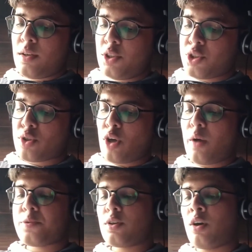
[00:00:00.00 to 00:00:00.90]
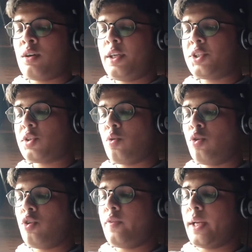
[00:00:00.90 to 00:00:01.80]
stops on its
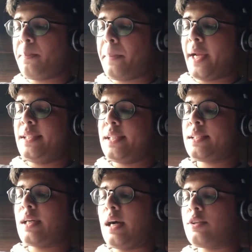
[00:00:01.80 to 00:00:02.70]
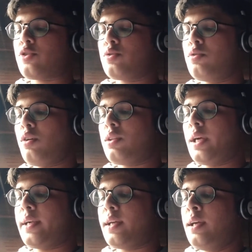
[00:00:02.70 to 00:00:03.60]
own when prices are so low
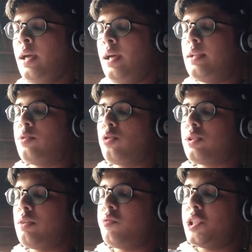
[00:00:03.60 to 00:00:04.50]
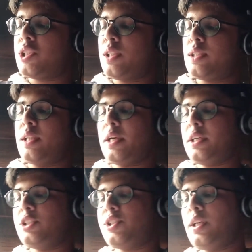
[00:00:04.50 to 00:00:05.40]
that those investors that
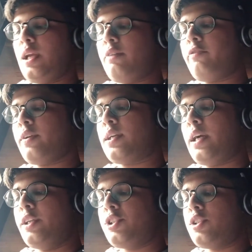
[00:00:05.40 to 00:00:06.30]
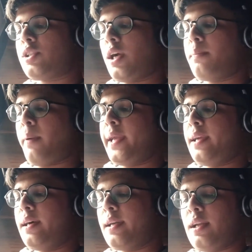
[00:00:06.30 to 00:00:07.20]
still have cash start buying
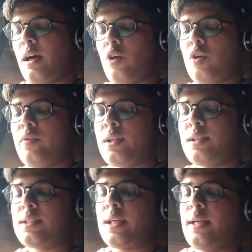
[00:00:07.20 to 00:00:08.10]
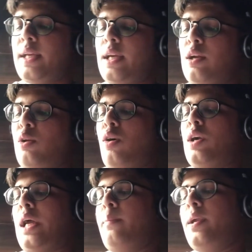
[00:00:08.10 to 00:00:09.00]
again. However, this can take a long
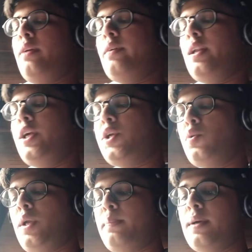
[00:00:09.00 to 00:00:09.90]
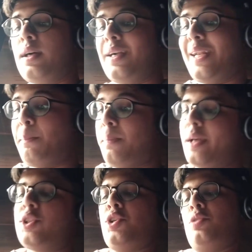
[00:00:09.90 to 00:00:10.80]
time and even lead to a
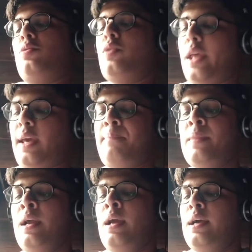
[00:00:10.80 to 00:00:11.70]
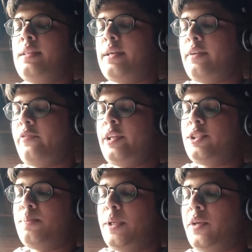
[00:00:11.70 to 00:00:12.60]
depression. Okay, the
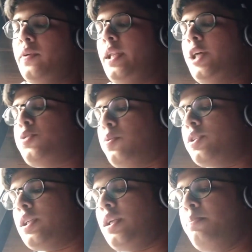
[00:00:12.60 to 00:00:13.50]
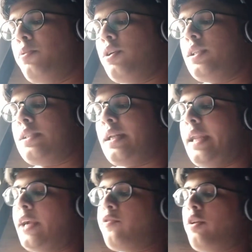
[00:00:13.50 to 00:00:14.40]
difference between exports and import is the
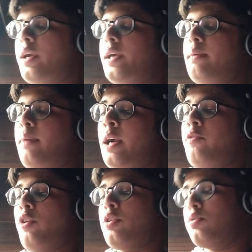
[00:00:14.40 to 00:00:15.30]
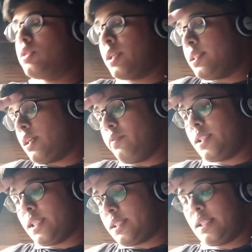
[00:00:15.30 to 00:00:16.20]
net foreign demand for goods and
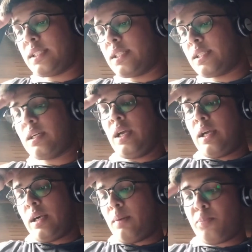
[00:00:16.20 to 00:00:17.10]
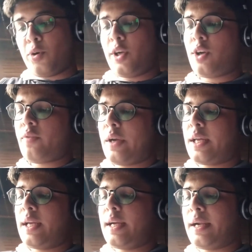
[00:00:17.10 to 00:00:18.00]
services. This is a component of
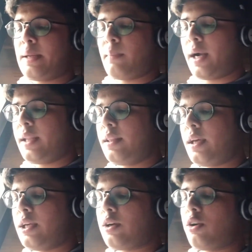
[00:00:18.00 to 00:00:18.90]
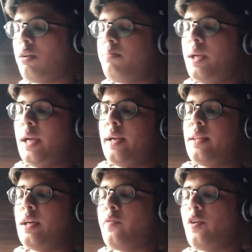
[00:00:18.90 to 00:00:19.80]
aggregate demand in the economy, and
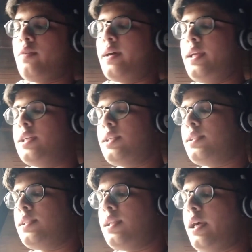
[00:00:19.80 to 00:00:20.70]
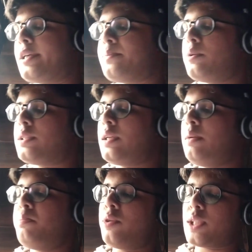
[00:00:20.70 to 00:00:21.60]
therefore variations in the exports and
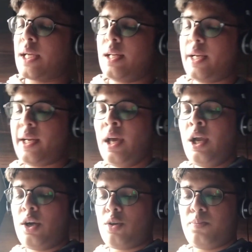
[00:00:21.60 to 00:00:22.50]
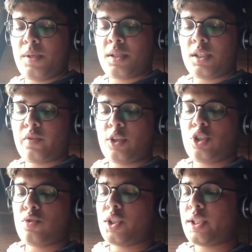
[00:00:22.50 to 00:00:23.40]
imports can lead to business
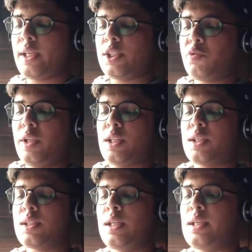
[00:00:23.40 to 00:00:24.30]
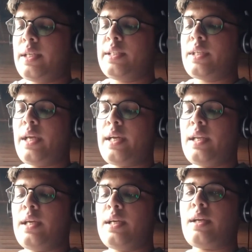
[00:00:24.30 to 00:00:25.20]
fluctuation as well. Thus, increase in aggregate